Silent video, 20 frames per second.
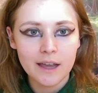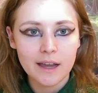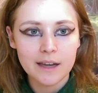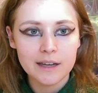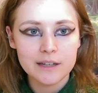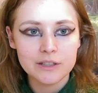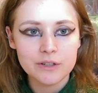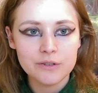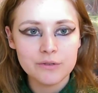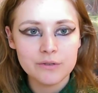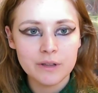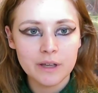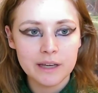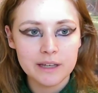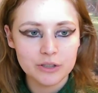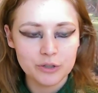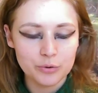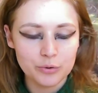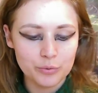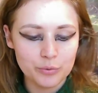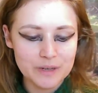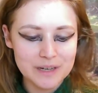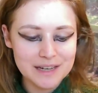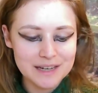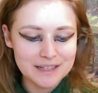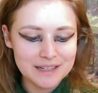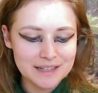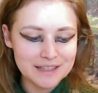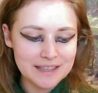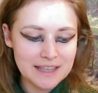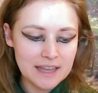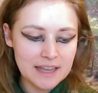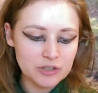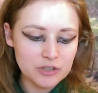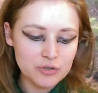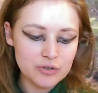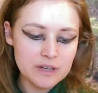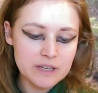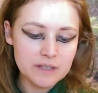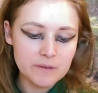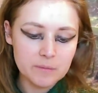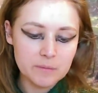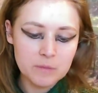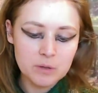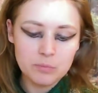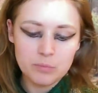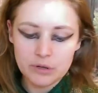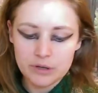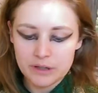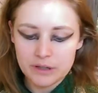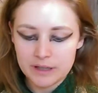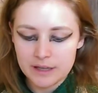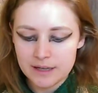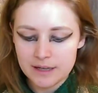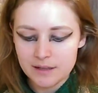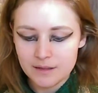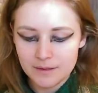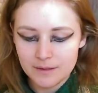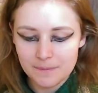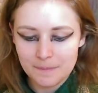I do like to read the entries from the booklet.